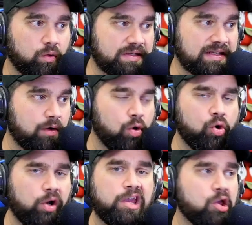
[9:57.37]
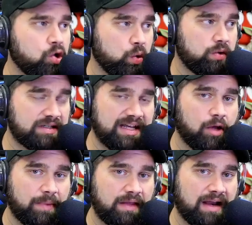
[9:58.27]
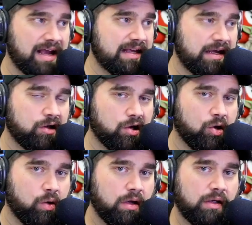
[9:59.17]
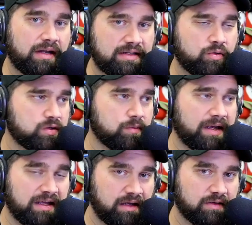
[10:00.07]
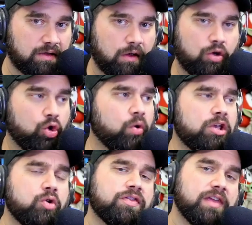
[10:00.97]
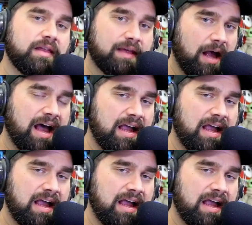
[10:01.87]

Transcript: where it's like, well, who are you to tell me that I can't go and do this with my kids? Who are you to think that